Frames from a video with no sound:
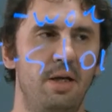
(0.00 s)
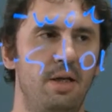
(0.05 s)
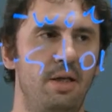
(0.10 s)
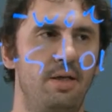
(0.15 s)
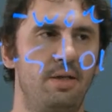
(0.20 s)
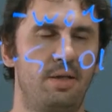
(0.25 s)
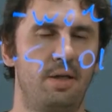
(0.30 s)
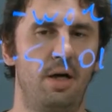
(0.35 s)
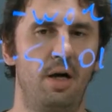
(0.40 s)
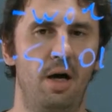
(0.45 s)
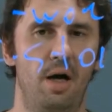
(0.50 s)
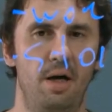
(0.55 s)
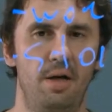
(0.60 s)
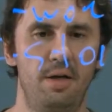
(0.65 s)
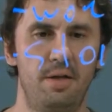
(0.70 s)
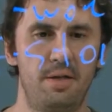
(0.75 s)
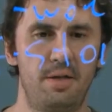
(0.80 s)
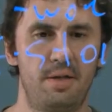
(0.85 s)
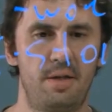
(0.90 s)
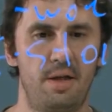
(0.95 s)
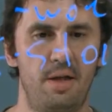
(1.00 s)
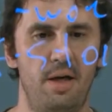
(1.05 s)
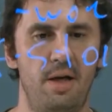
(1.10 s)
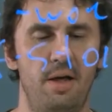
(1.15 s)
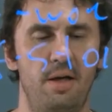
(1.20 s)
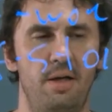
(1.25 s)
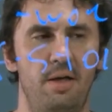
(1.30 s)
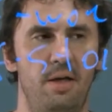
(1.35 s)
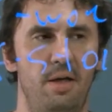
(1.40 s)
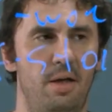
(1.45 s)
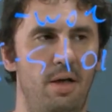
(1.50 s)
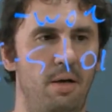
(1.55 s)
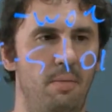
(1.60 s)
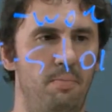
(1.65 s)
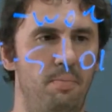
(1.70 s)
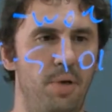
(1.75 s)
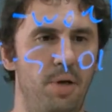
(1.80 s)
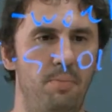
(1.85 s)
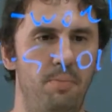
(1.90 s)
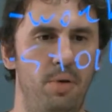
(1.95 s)
is honest and
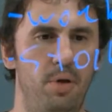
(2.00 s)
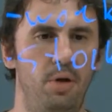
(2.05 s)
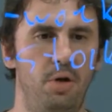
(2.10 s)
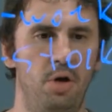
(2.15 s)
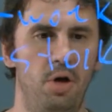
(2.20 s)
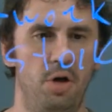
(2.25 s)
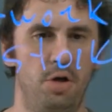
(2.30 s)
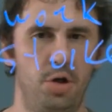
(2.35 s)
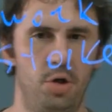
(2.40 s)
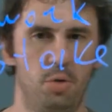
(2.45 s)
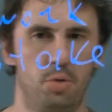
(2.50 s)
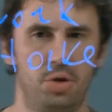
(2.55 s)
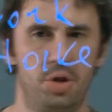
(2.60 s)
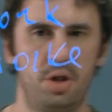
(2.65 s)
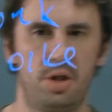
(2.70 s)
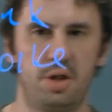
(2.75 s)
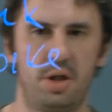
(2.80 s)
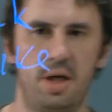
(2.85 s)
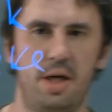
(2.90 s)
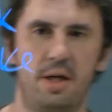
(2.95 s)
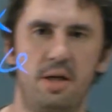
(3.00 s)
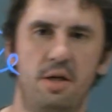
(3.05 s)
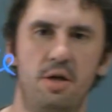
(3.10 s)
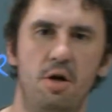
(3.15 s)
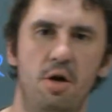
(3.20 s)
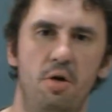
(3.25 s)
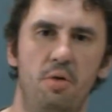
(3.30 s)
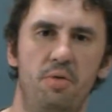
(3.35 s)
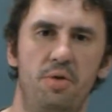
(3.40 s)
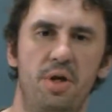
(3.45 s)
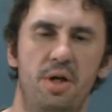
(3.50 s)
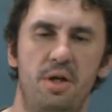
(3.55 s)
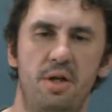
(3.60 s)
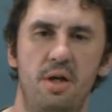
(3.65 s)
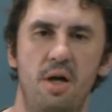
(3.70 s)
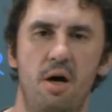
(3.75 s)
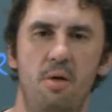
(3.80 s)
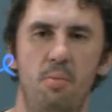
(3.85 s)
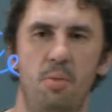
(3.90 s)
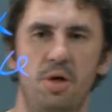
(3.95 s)
people use it and know that
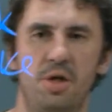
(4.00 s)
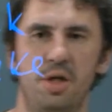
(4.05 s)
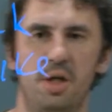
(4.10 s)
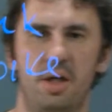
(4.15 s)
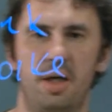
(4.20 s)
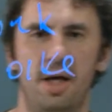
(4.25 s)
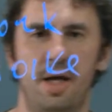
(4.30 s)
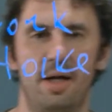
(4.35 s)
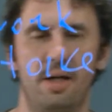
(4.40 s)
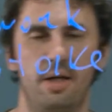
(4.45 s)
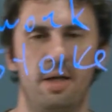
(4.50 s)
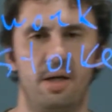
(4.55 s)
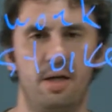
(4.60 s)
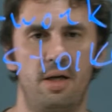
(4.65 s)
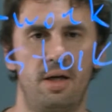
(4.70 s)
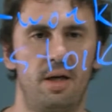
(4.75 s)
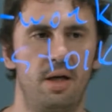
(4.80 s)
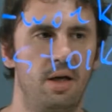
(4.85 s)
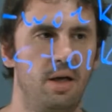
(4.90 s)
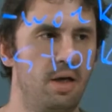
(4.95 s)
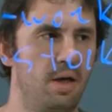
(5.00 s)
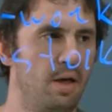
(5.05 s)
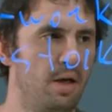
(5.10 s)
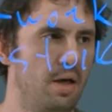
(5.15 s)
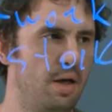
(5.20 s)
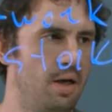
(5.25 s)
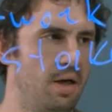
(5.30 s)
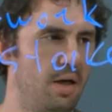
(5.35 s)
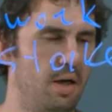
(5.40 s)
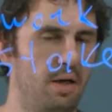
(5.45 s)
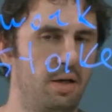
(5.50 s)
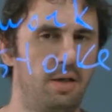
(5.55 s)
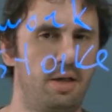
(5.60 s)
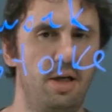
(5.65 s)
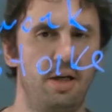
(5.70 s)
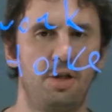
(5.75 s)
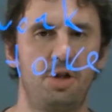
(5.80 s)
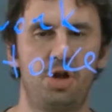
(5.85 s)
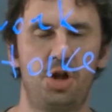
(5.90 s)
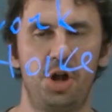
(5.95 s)
nobody can
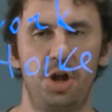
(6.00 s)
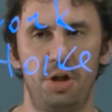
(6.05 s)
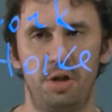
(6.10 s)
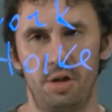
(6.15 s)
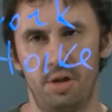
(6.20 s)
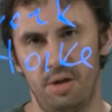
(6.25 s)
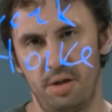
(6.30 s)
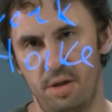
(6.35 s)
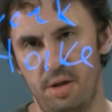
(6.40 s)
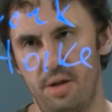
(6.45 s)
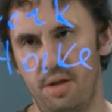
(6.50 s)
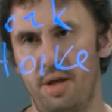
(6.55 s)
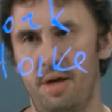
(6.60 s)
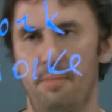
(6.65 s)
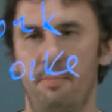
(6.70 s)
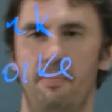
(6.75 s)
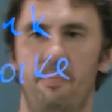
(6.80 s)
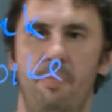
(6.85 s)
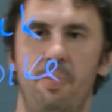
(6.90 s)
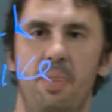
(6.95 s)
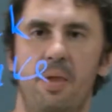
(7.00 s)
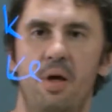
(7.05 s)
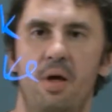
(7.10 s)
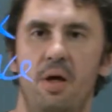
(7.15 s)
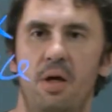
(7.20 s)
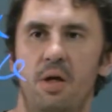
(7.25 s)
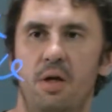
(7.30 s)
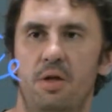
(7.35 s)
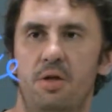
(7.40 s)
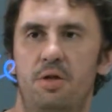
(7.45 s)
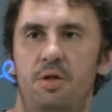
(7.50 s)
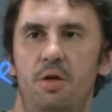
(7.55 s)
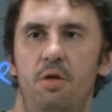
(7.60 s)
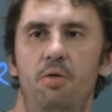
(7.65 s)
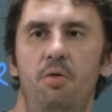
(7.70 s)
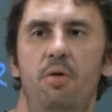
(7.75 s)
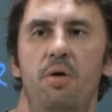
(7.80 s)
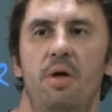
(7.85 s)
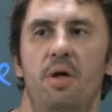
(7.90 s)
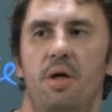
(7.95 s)
cheat them.
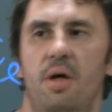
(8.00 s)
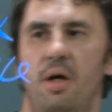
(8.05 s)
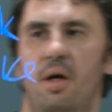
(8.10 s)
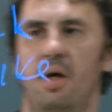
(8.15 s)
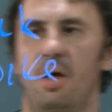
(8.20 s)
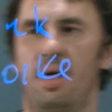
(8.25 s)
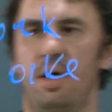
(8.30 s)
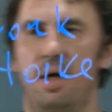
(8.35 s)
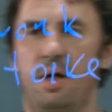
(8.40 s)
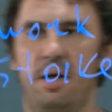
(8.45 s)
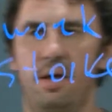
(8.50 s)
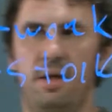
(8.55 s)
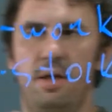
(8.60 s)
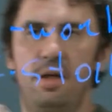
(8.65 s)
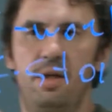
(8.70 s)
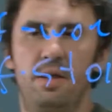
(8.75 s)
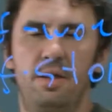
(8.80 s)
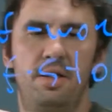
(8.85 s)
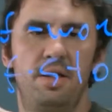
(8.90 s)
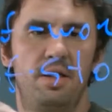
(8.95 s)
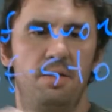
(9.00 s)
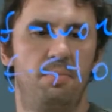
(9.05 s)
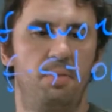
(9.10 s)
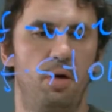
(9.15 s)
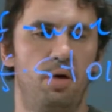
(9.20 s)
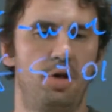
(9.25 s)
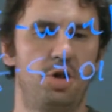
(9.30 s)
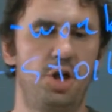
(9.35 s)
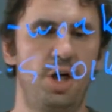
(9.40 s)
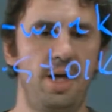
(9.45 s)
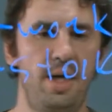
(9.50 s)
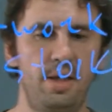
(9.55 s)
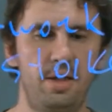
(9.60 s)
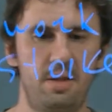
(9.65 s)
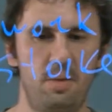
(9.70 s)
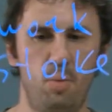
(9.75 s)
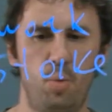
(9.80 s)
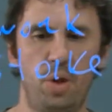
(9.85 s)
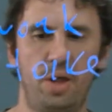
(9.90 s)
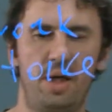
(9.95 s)
So in these blockchains
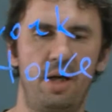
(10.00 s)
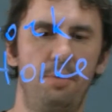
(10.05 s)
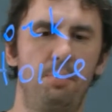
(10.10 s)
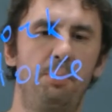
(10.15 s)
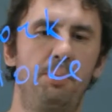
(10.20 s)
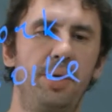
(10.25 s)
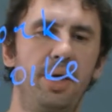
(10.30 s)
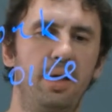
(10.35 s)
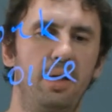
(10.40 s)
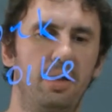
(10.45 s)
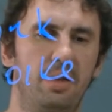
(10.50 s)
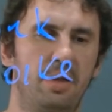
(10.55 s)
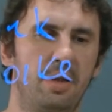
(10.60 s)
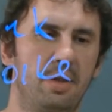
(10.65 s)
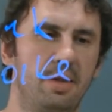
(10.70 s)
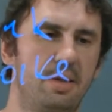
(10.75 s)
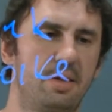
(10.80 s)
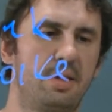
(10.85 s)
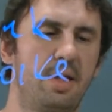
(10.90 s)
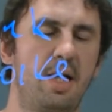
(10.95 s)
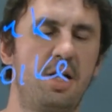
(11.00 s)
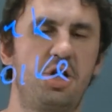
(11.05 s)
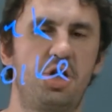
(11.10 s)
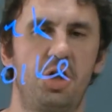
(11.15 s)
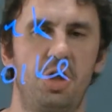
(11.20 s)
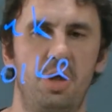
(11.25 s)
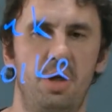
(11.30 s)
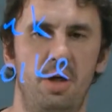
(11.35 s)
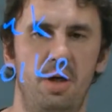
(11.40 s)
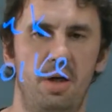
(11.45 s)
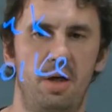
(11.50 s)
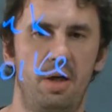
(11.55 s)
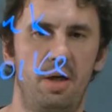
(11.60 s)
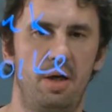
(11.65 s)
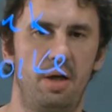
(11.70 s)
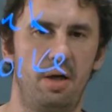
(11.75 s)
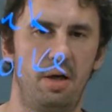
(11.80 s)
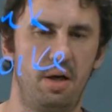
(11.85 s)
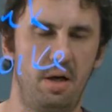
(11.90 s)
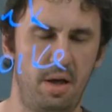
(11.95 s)
we can build such
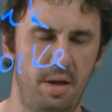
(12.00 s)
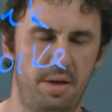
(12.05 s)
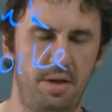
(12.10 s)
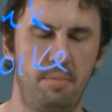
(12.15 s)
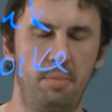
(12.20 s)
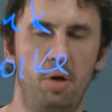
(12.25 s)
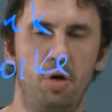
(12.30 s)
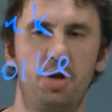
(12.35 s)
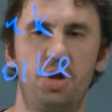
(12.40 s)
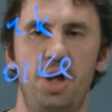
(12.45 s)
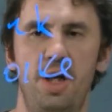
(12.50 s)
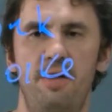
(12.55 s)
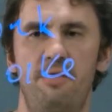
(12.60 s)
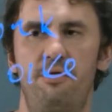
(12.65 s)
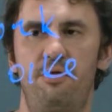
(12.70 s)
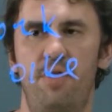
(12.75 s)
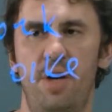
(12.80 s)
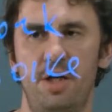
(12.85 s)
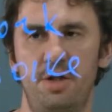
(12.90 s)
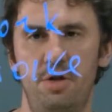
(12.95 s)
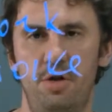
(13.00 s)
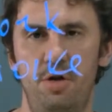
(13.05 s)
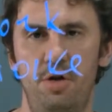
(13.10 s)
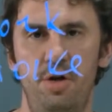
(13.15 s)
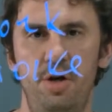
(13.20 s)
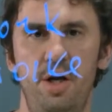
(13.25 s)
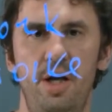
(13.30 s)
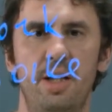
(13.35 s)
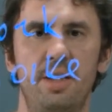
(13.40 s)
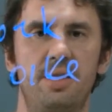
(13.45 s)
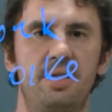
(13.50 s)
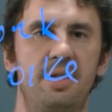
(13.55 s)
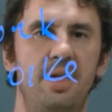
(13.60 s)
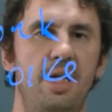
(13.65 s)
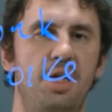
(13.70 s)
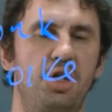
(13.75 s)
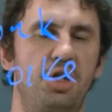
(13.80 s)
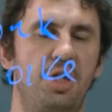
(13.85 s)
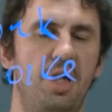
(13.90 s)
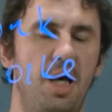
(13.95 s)
the blockchain faster, and
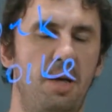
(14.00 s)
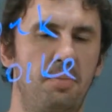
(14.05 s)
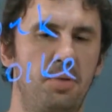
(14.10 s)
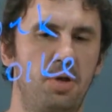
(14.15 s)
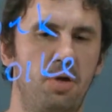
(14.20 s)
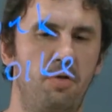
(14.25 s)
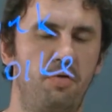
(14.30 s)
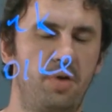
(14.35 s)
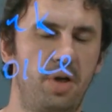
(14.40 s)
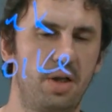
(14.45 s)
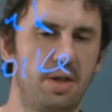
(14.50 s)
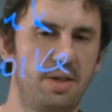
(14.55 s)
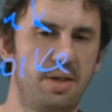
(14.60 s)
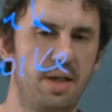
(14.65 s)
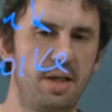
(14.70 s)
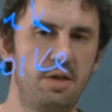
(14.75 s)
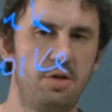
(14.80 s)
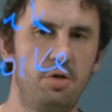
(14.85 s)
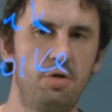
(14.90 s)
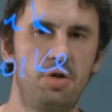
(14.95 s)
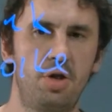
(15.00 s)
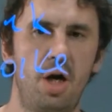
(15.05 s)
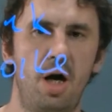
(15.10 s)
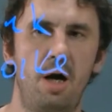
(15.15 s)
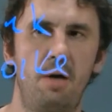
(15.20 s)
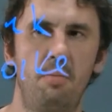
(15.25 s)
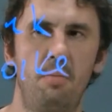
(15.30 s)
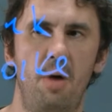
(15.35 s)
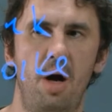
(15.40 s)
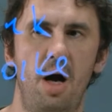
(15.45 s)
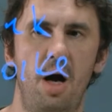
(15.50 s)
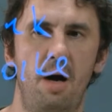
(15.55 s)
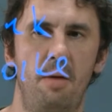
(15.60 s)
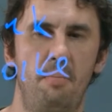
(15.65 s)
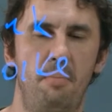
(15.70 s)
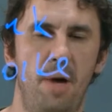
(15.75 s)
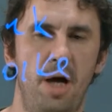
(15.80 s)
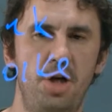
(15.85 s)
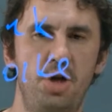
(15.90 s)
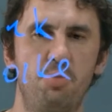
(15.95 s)
such types of consensus are
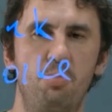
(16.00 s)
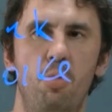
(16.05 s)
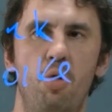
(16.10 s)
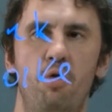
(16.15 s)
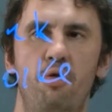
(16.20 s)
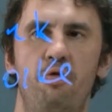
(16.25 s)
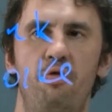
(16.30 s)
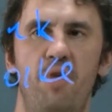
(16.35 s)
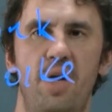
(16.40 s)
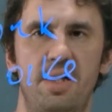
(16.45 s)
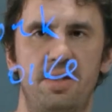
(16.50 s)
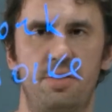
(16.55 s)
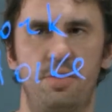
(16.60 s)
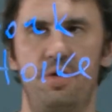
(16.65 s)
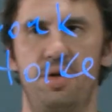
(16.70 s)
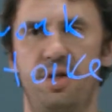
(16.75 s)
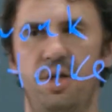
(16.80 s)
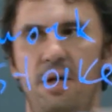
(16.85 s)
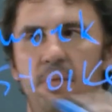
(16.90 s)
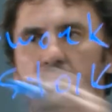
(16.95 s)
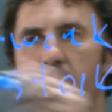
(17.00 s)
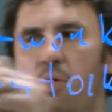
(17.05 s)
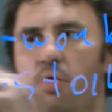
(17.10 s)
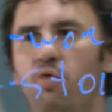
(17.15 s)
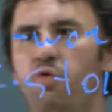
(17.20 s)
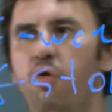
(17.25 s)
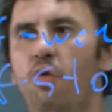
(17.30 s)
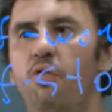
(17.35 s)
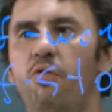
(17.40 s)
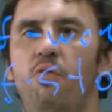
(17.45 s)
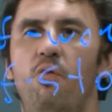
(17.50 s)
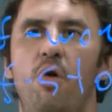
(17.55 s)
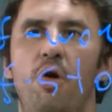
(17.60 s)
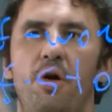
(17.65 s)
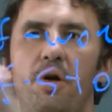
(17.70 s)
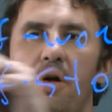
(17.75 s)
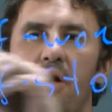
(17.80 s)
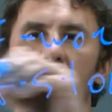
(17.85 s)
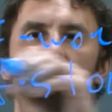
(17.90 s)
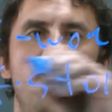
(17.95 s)
much more faster than proof of
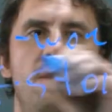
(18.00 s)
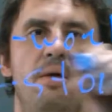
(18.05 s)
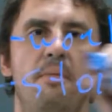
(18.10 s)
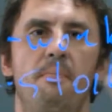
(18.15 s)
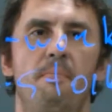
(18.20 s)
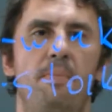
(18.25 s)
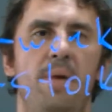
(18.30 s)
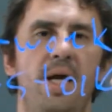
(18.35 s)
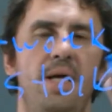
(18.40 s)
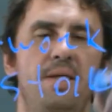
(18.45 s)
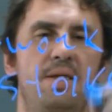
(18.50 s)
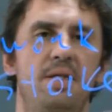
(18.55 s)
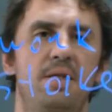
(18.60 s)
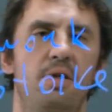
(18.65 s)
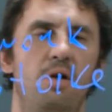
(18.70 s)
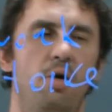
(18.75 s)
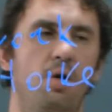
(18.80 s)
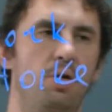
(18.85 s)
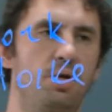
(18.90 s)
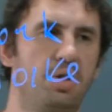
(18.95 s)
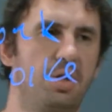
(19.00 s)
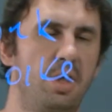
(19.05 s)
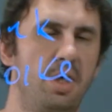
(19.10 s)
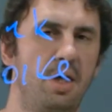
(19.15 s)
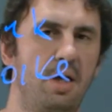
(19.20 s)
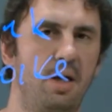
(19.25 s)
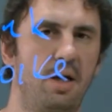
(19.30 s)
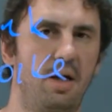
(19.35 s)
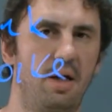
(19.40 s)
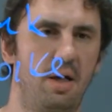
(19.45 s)
work, based on the